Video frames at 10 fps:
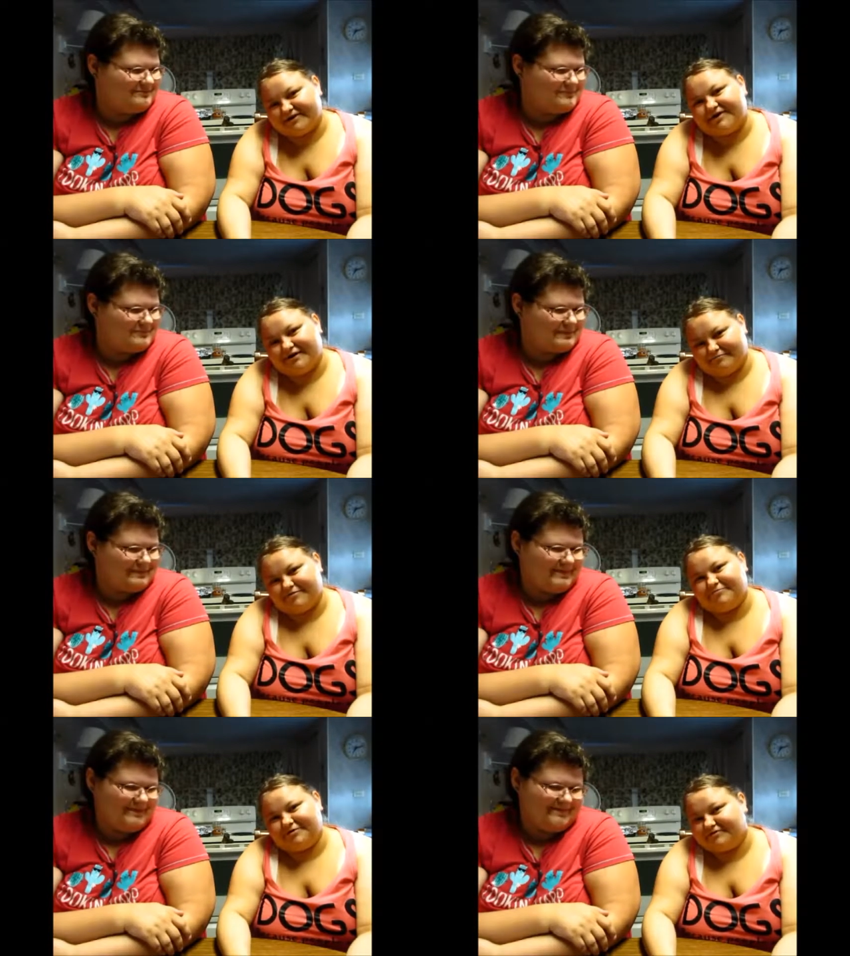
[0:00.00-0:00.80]
Speaker 1: cup
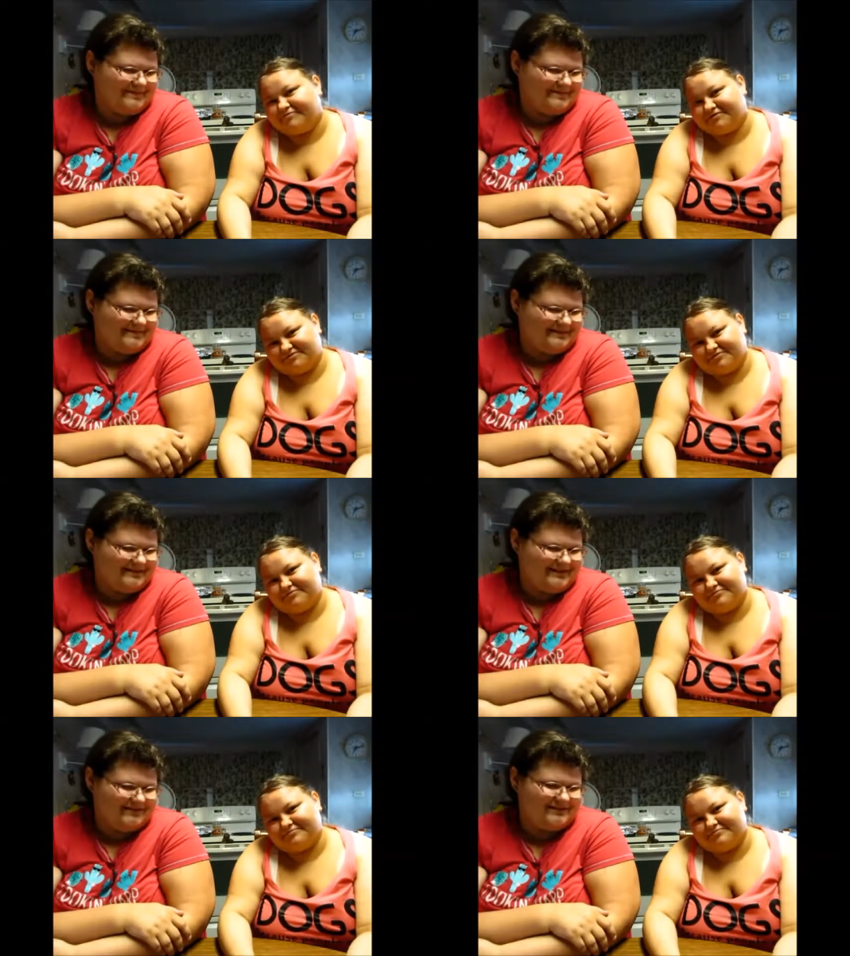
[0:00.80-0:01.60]
from Universal.
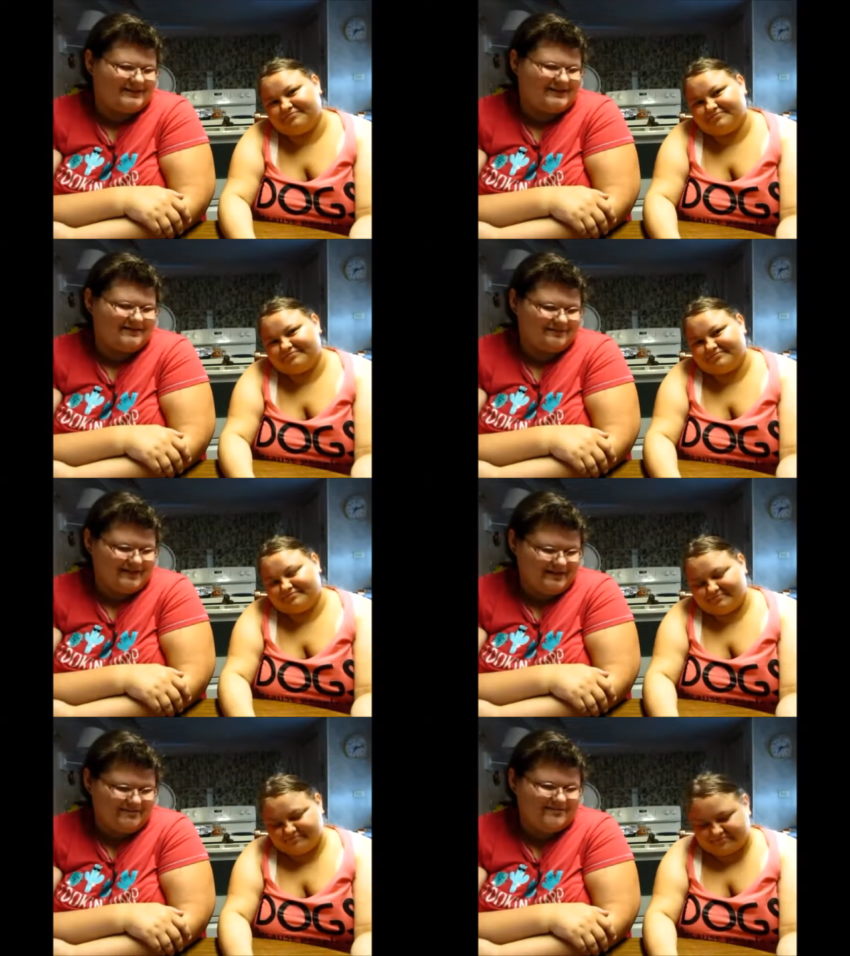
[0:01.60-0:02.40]
Speaker 2: It was a
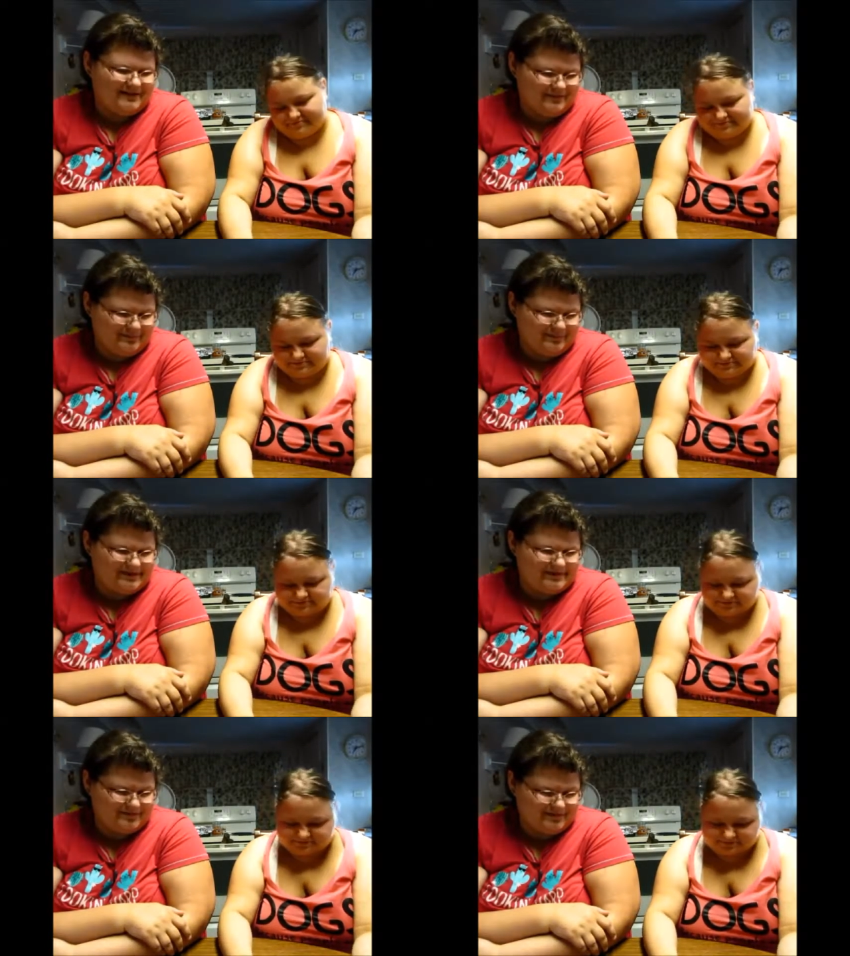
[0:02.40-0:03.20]
refillable
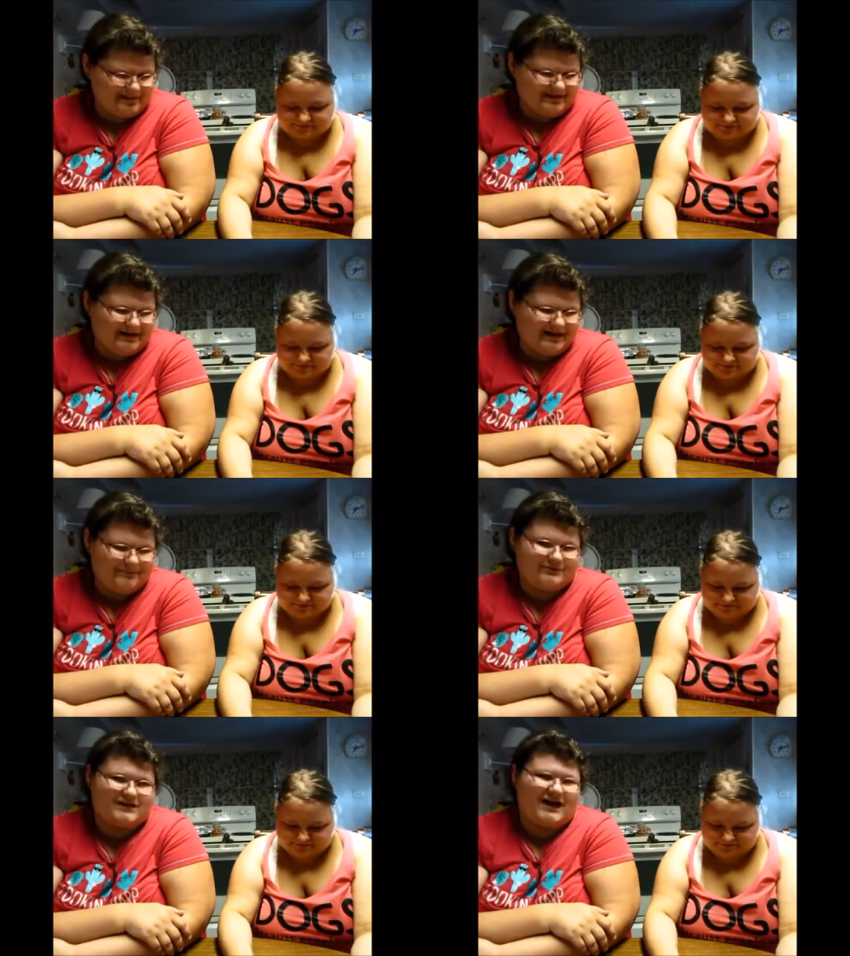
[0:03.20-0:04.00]
souvenir cup,
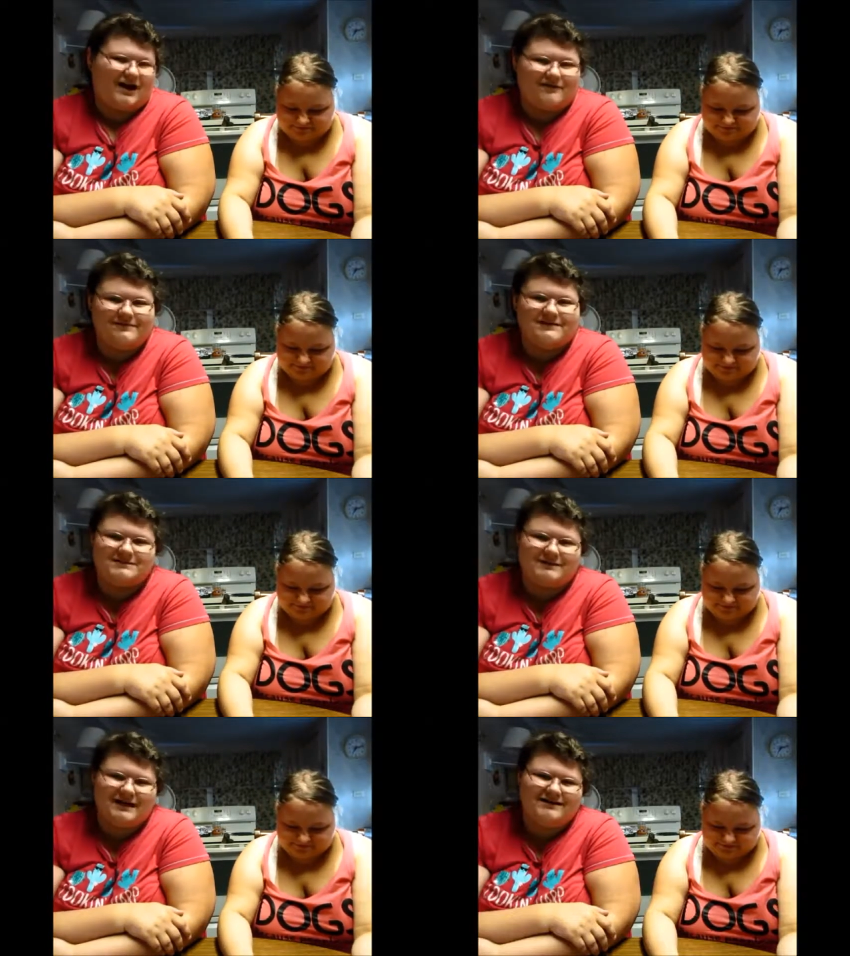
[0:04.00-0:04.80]
which I offered to
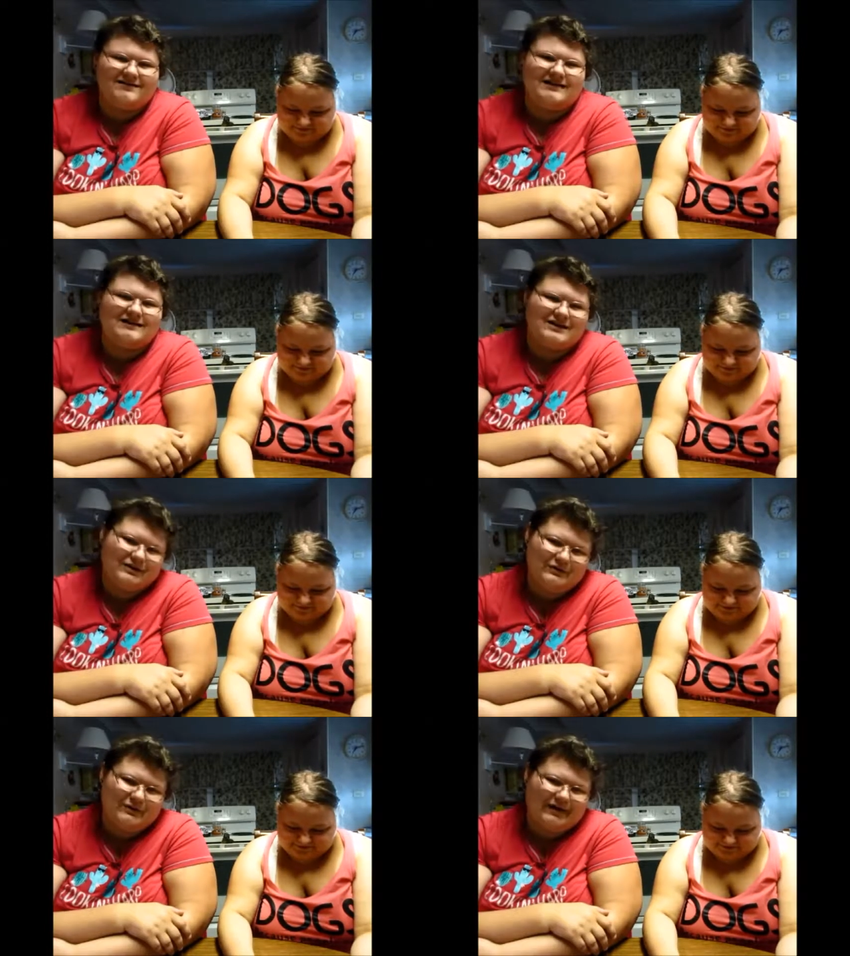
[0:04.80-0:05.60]
buy her a
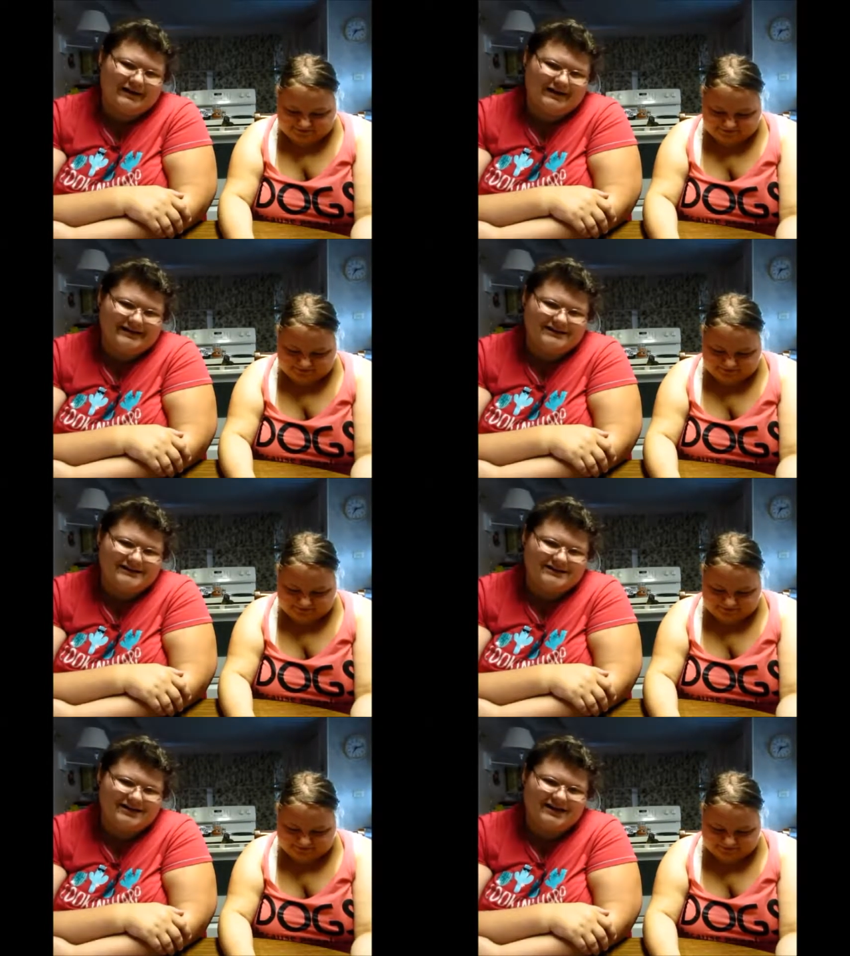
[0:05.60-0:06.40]
new one, and she
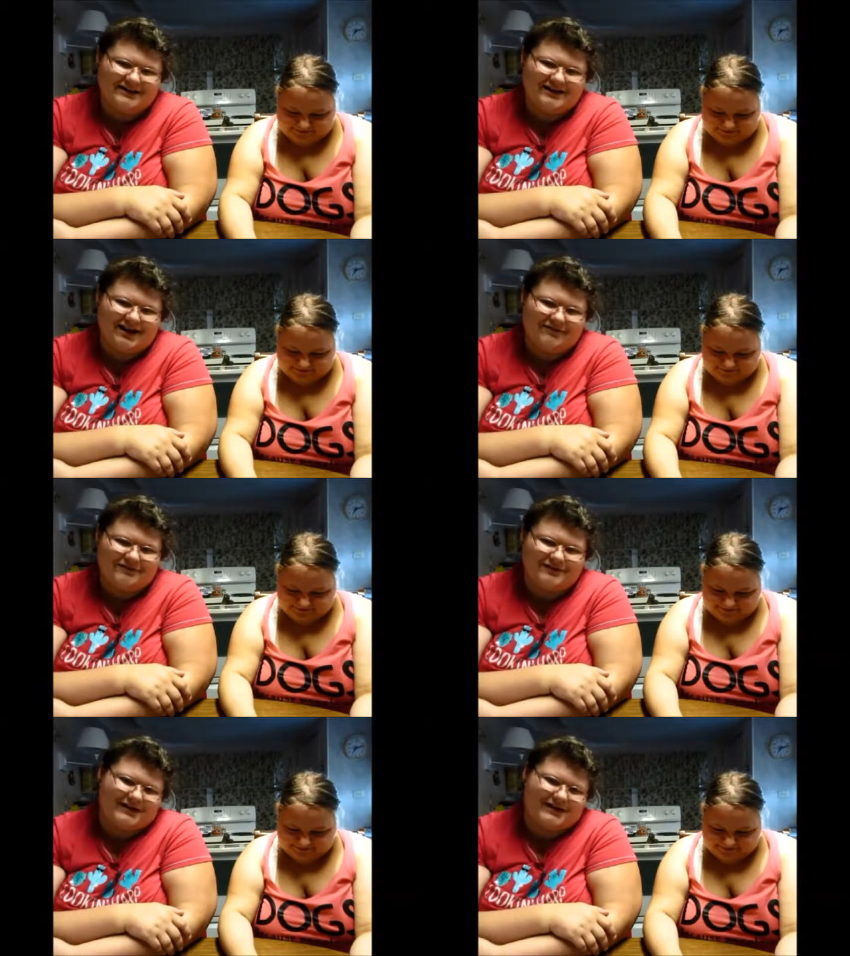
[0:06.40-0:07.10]
turned the offer